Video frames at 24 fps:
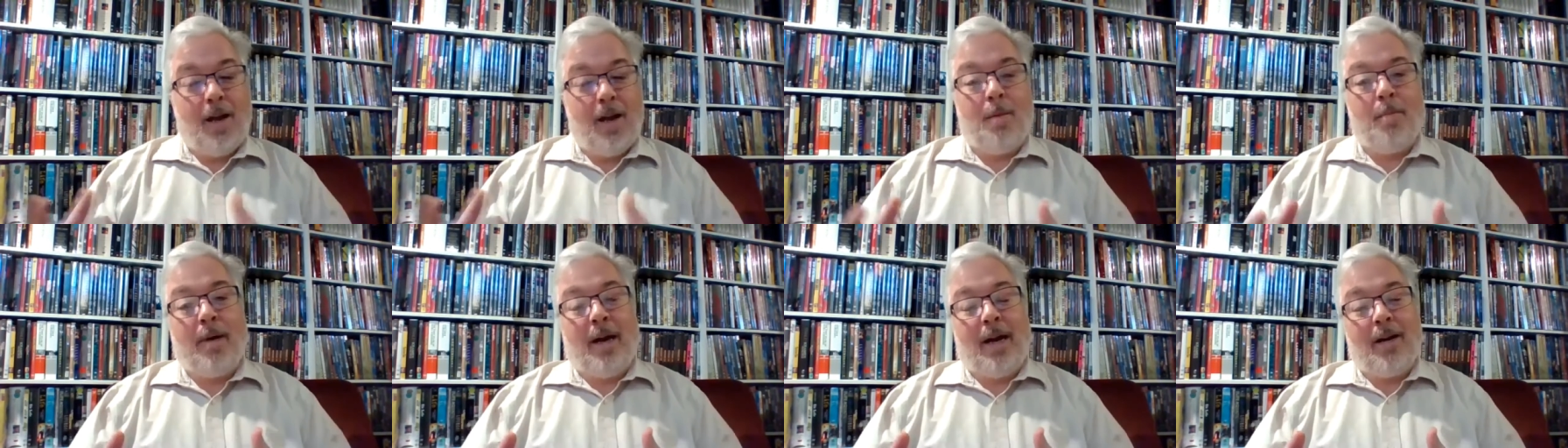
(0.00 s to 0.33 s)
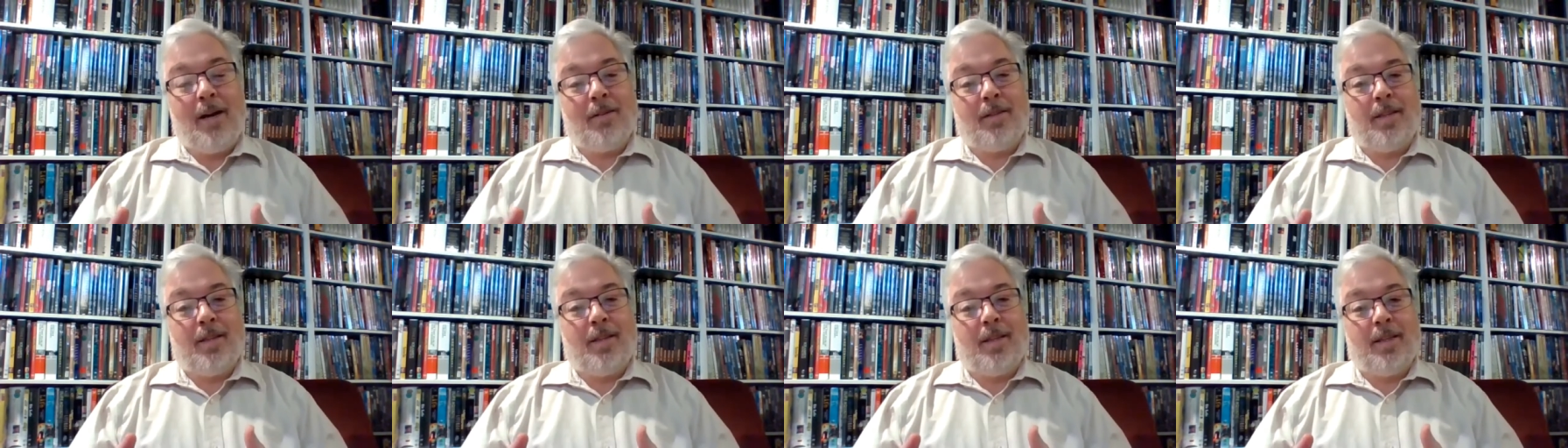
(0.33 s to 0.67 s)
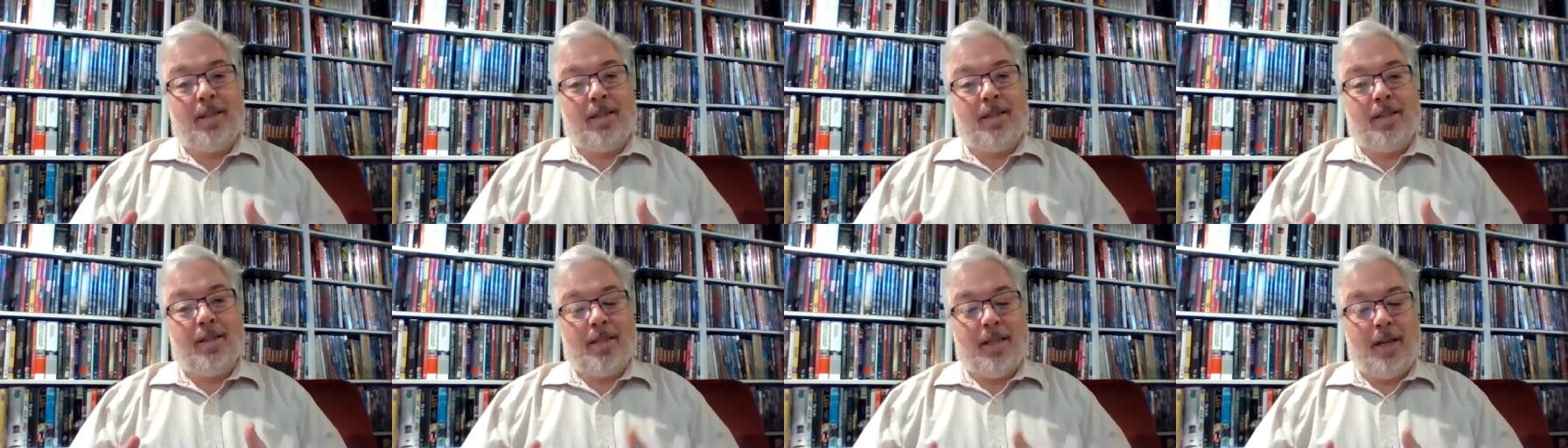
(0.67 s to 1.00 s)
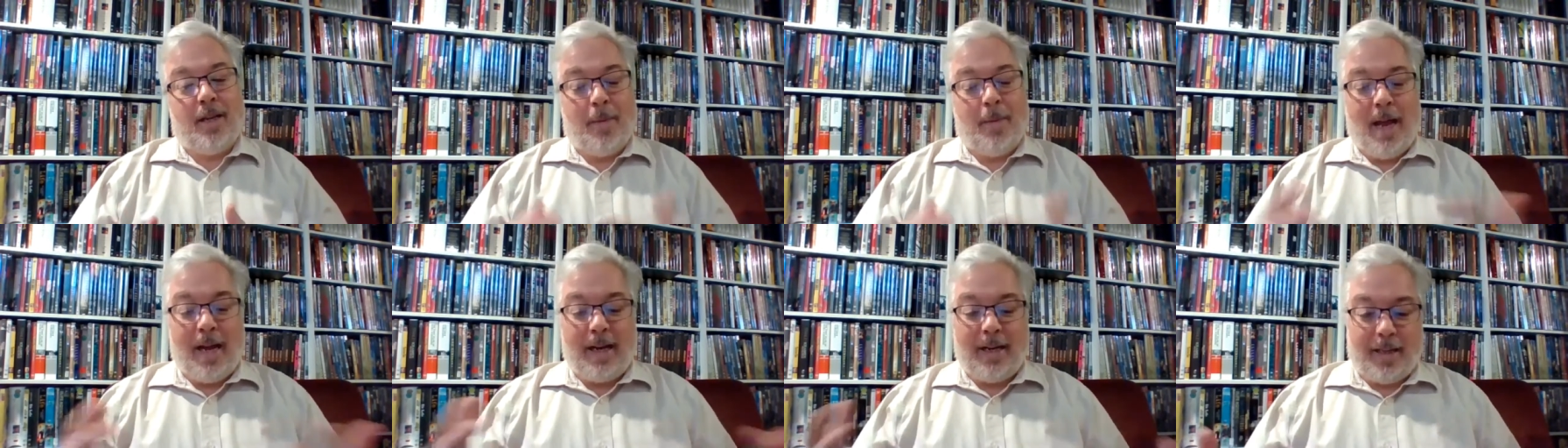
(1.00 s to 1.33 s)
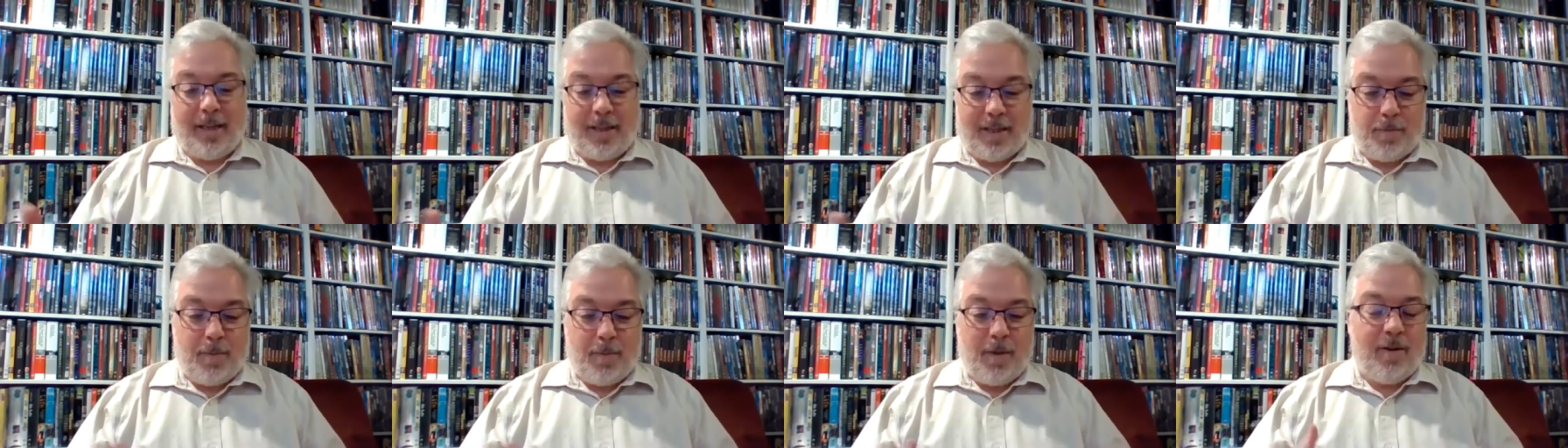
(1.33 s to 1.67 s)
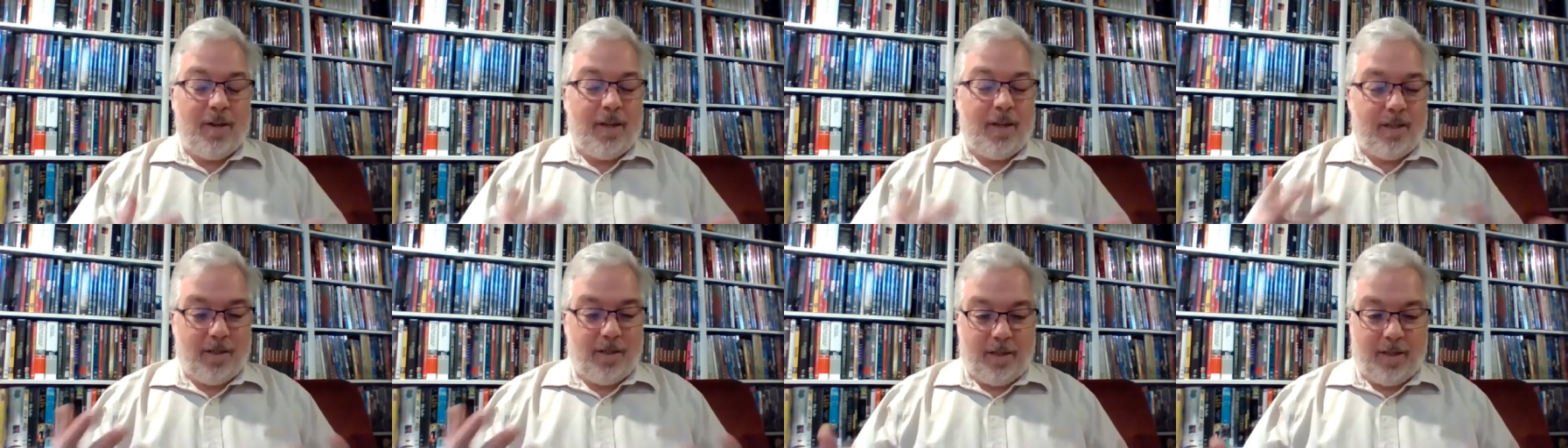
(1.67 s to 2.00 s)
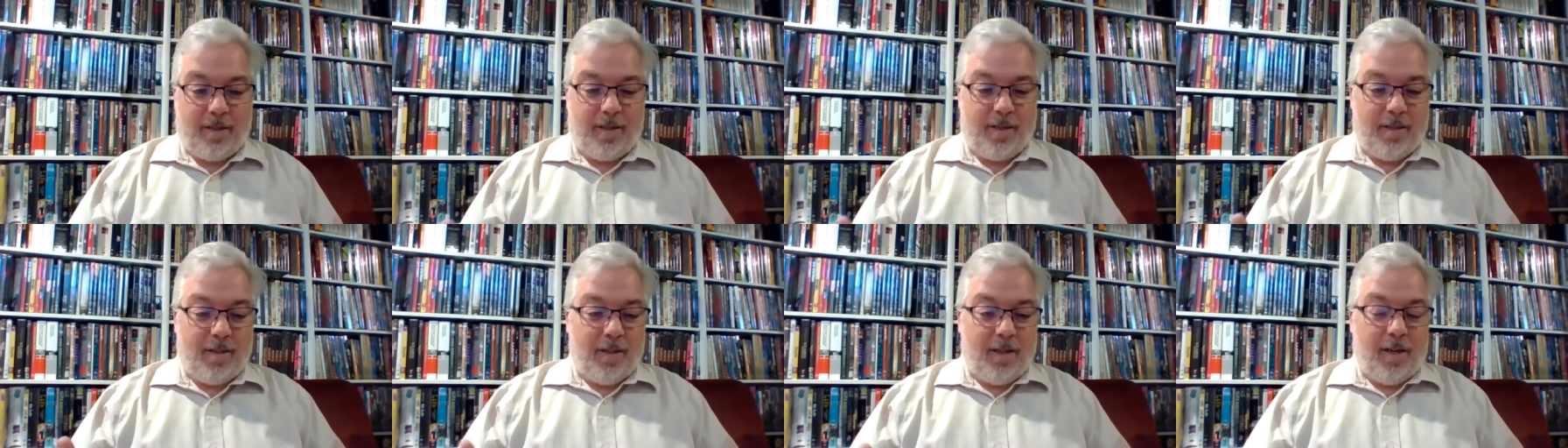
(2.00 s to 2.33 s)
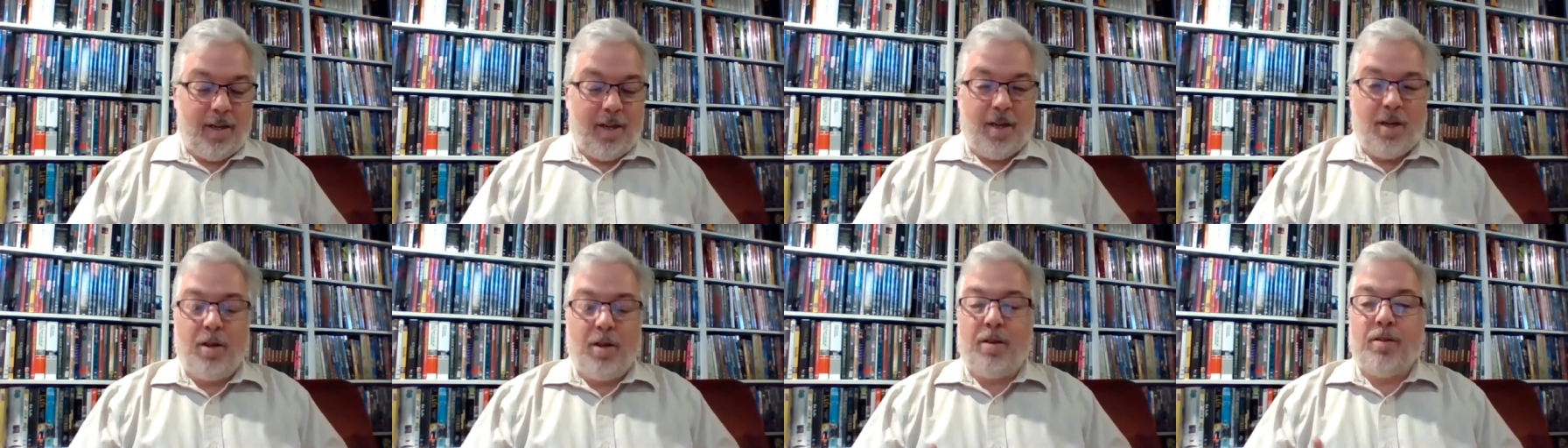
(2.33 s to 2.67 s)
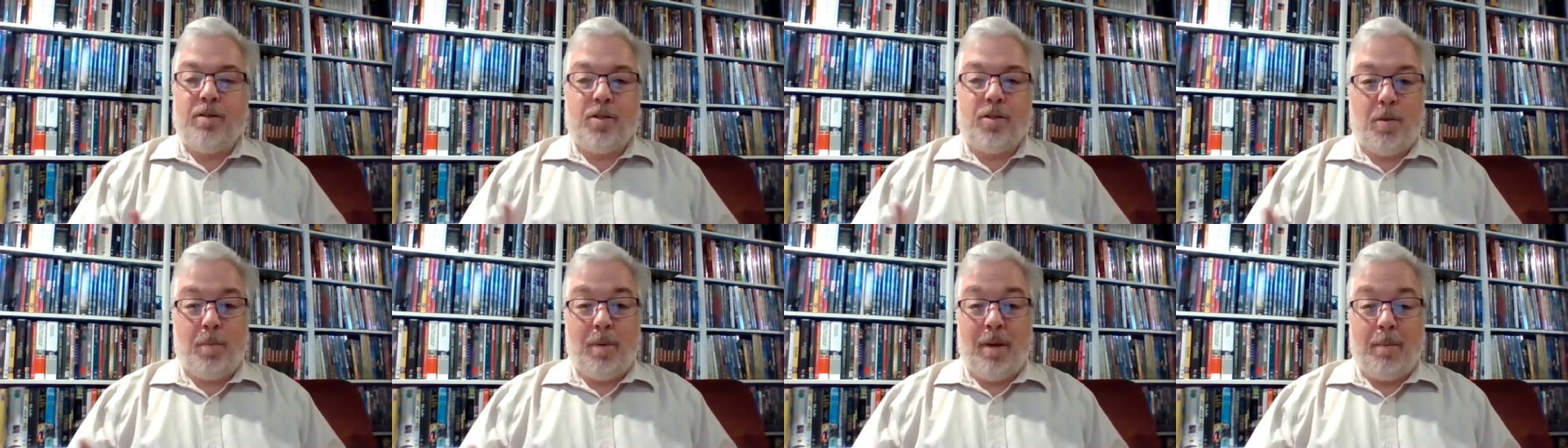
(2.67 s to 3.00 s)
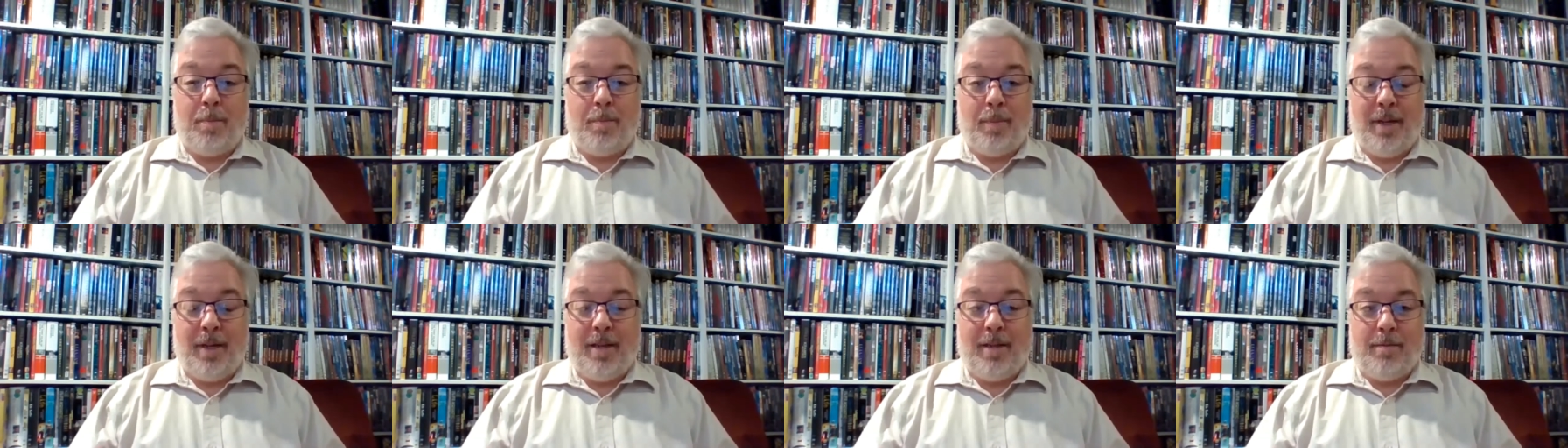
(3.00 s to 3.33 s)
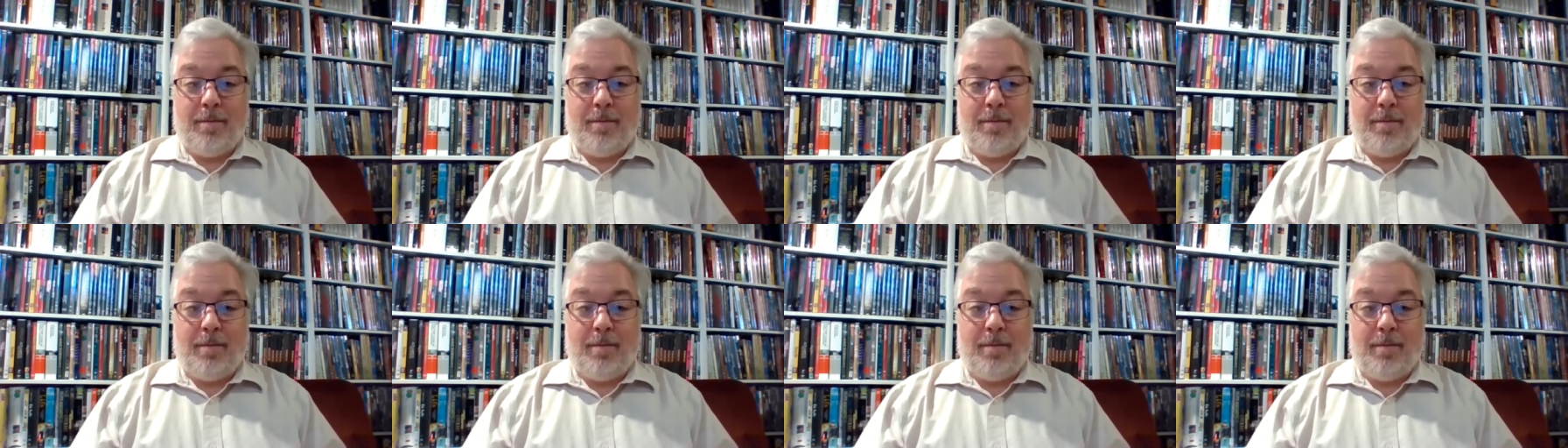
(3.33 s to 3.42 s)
about the cinematic experience, since there's so many